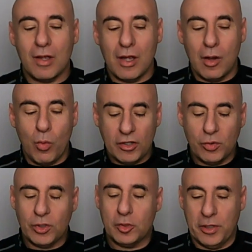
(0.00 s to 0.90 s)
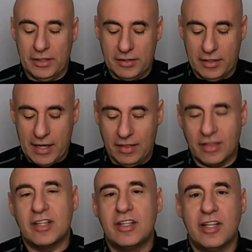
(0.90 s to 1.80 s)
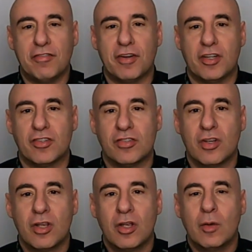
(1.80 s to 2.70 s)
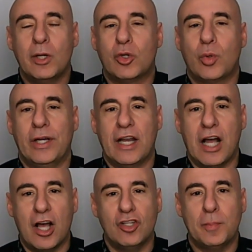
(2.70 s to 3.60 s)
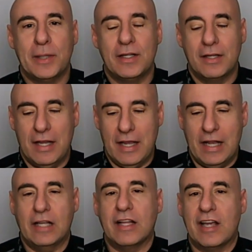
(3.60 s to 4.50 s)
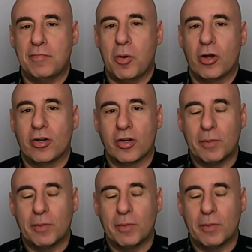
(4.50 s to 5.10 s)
I want to explain today the difference between a husband and a life partner,